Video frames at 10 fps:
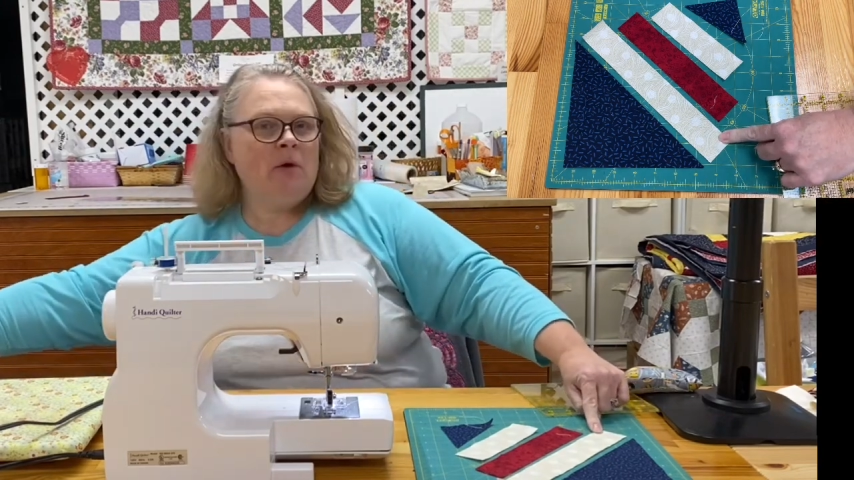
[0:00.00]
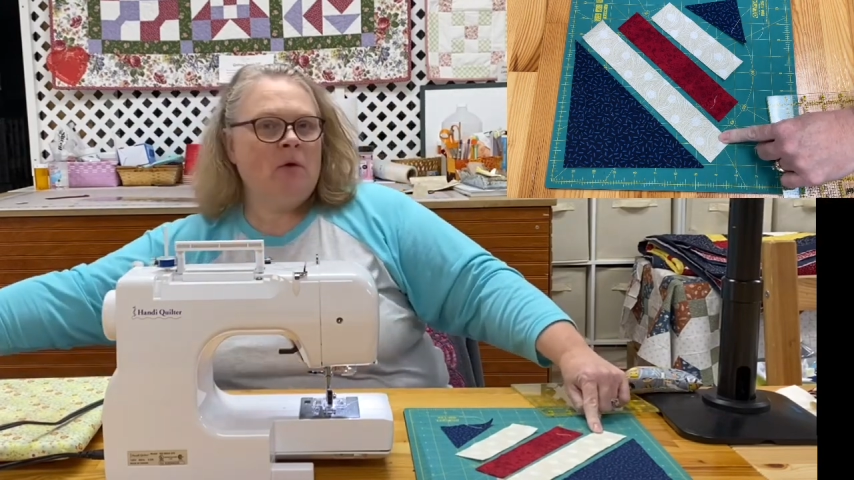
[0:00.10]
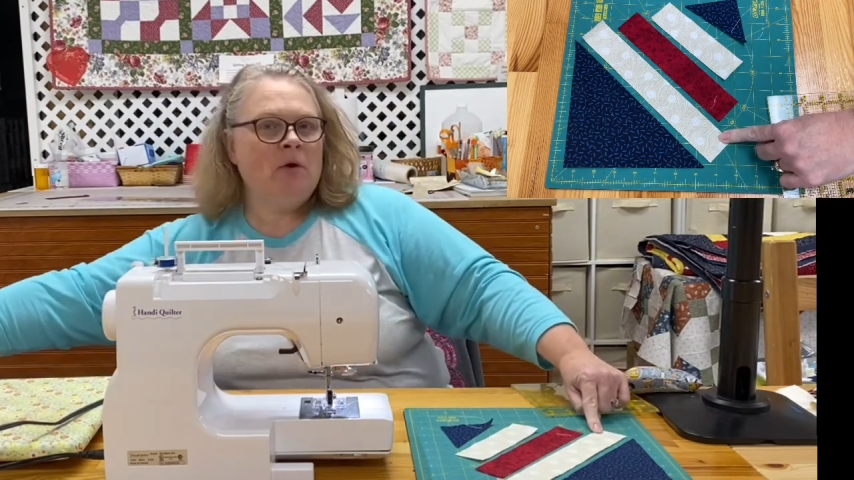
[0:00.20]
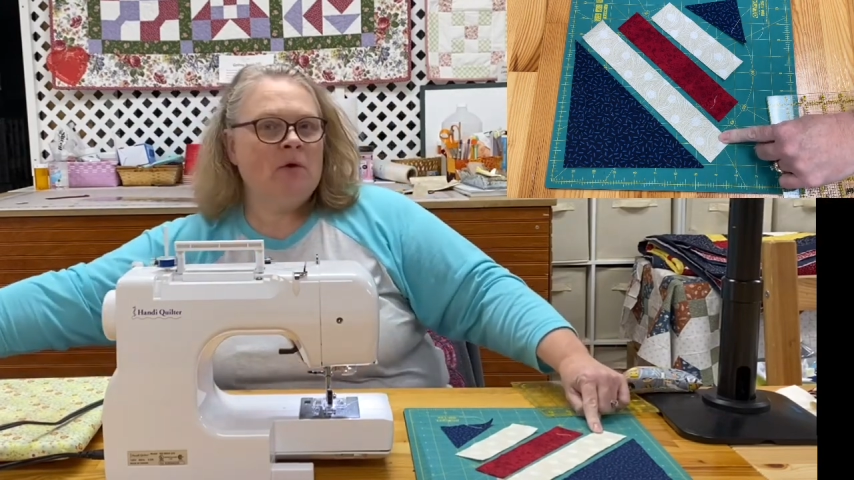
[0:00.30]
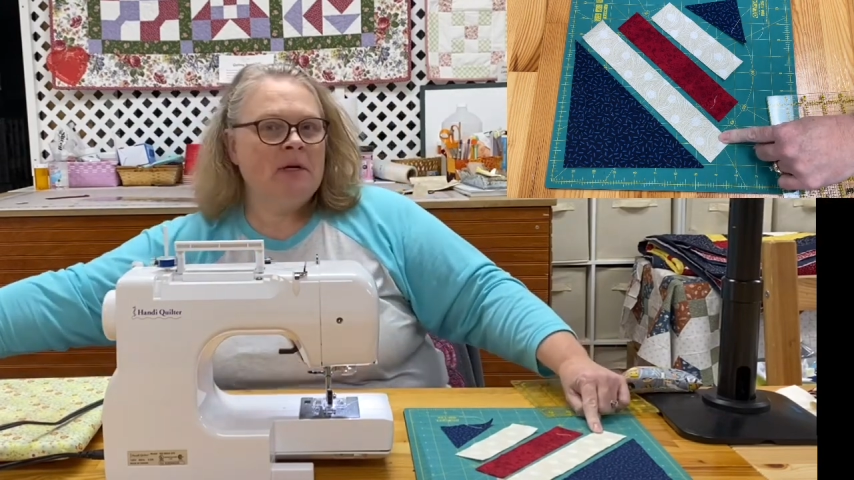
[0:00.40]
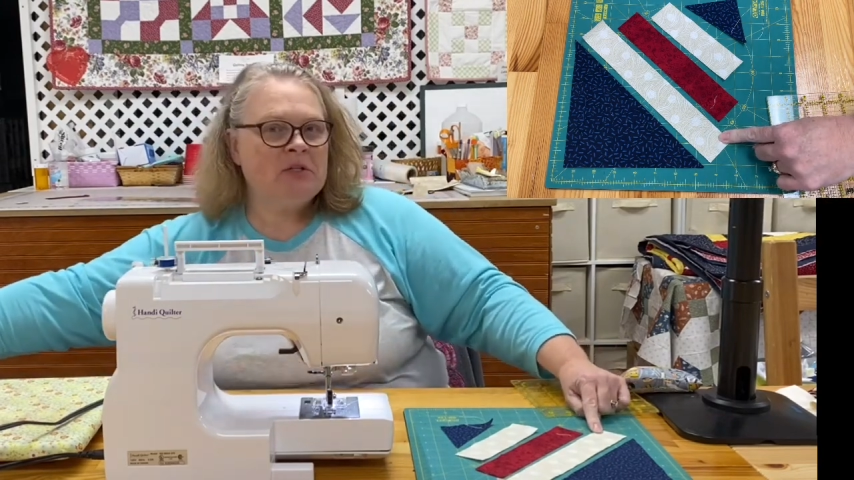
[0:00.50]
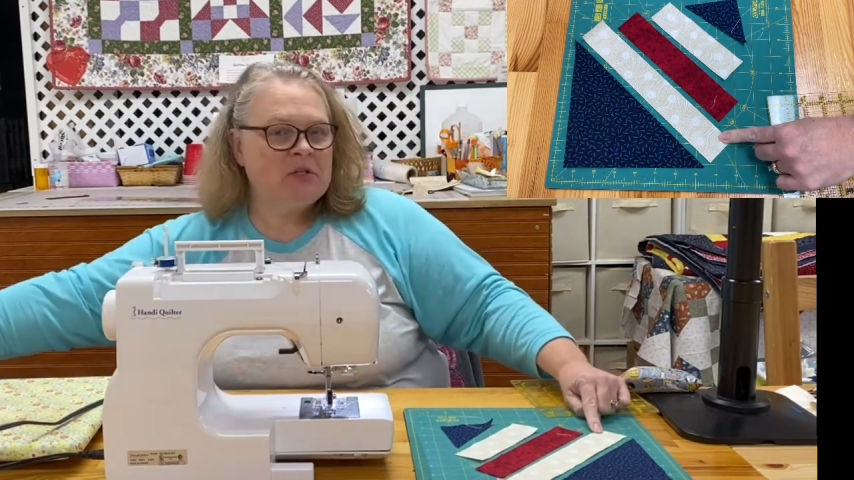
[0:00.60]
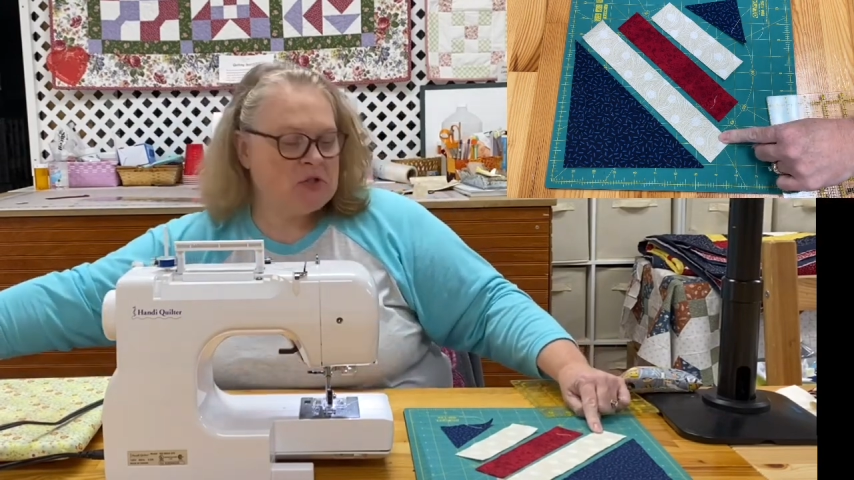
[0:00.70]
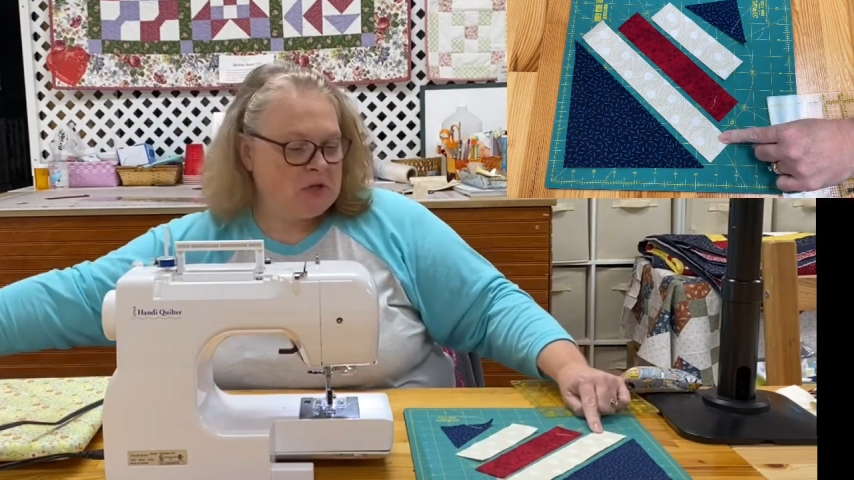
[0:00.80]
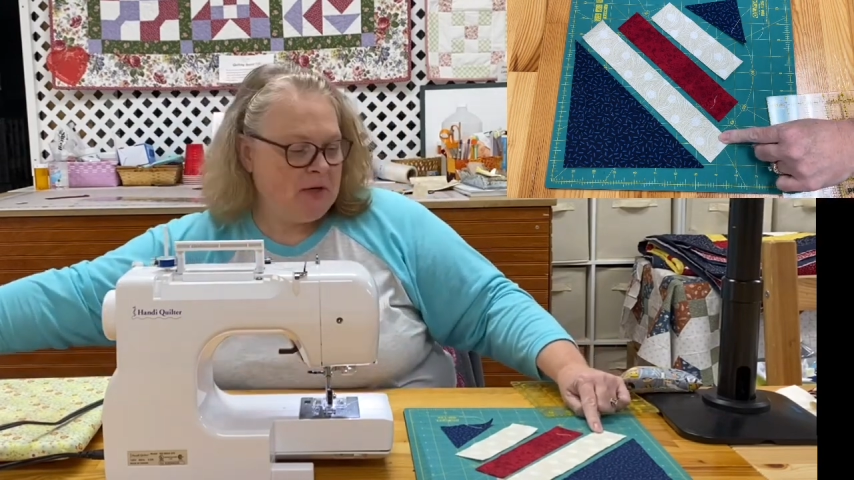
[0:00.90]

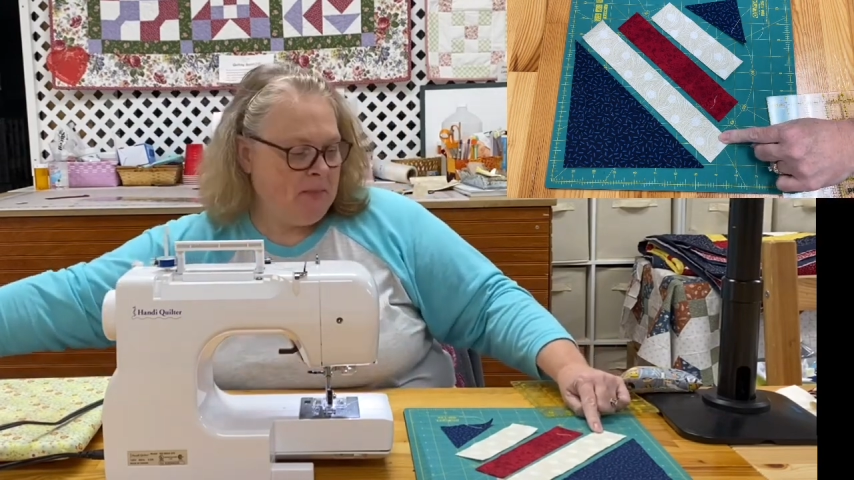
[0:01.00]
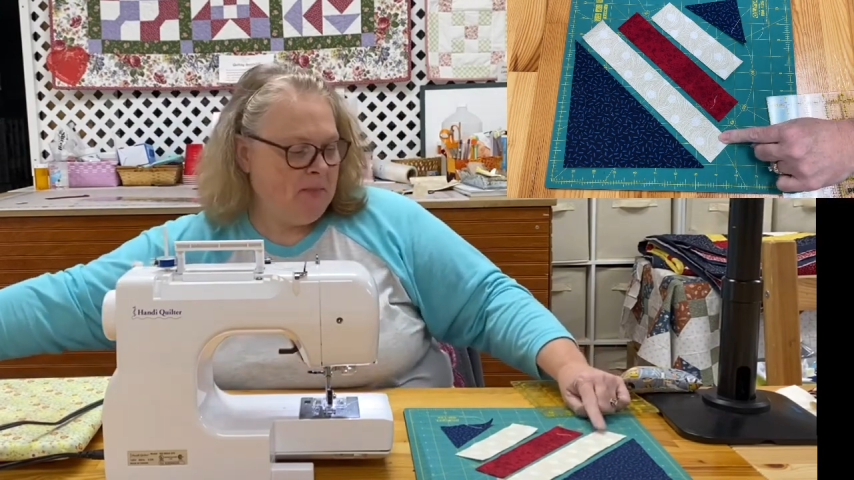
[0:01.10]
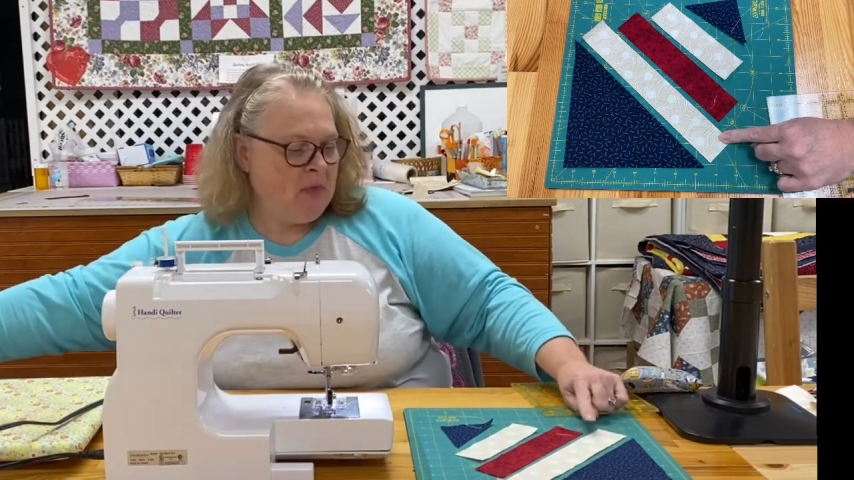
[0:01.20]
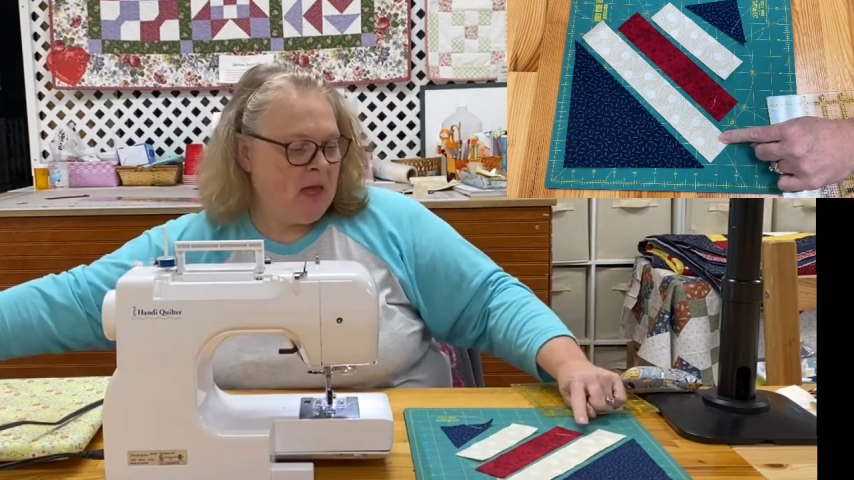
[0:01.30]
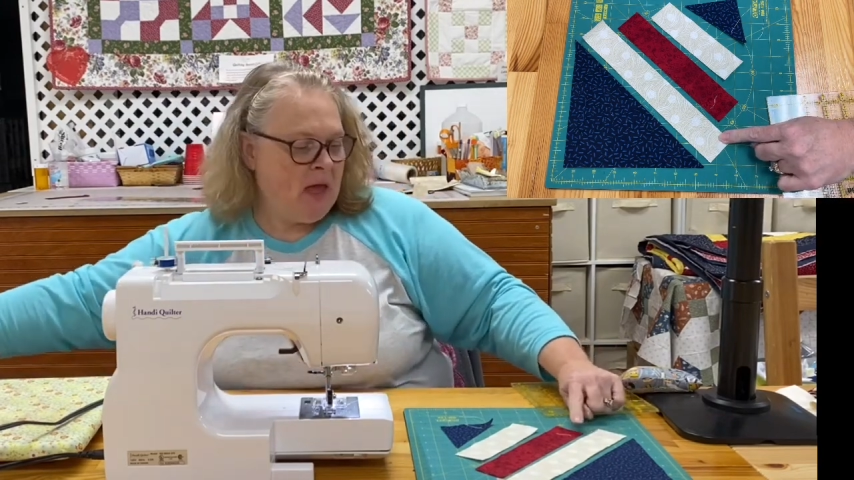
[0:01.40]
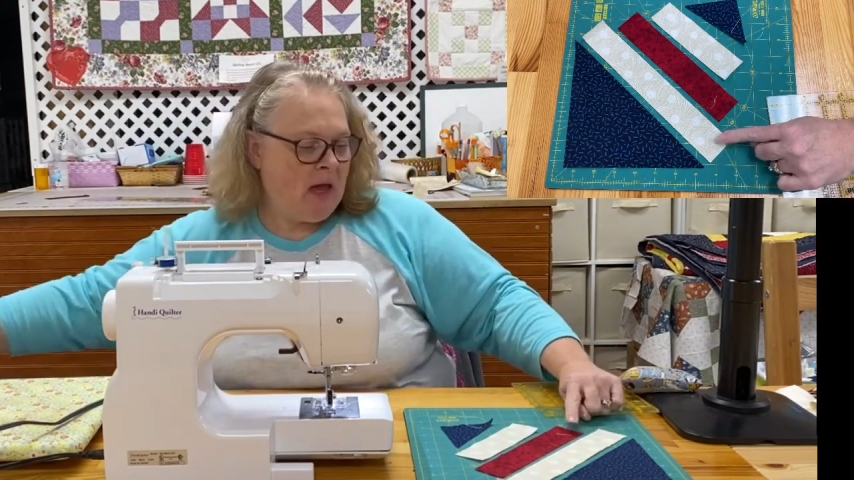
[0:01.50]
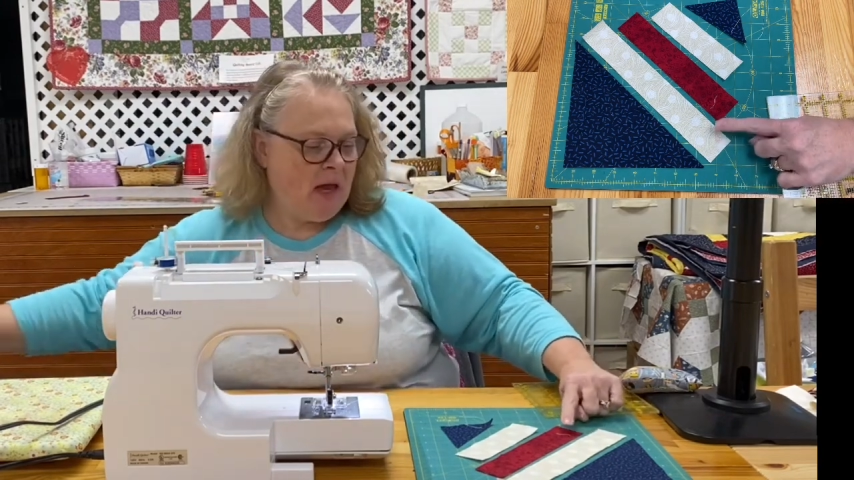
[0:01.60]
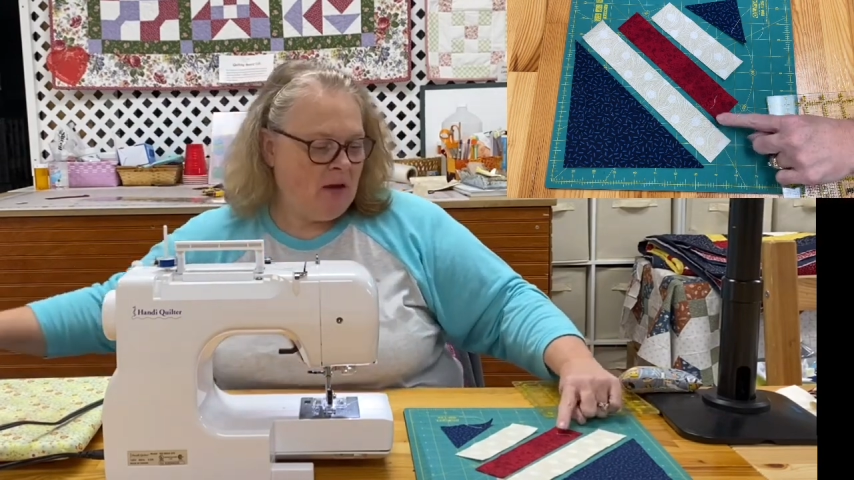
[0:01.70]
3/4 inch strip.